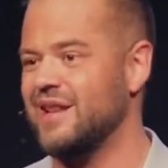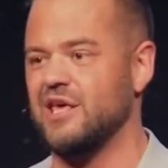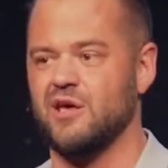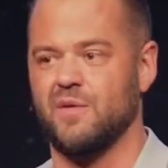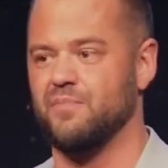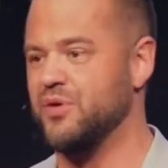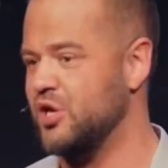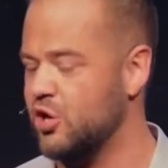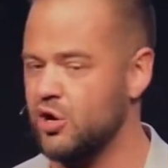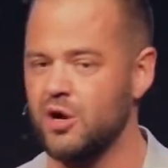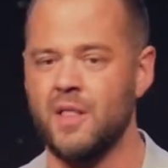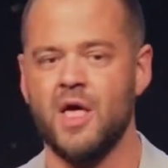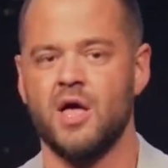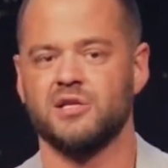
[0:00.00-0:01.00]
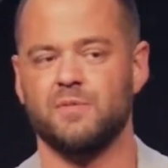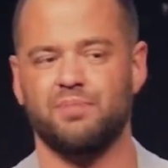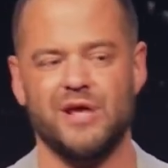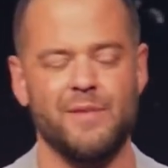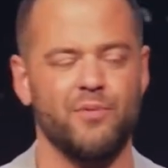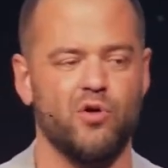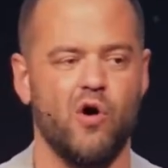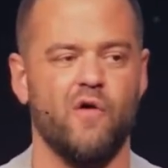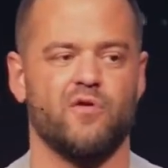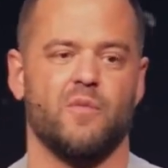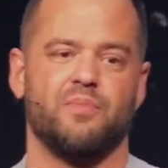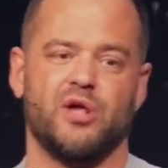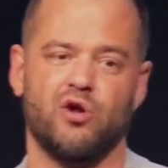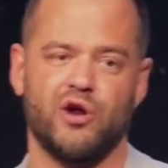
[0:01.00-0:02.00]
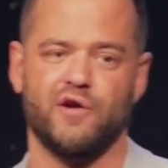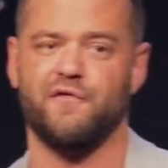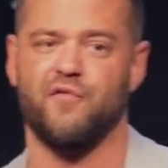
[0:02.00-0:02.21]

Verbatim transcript: he appeared to people over a period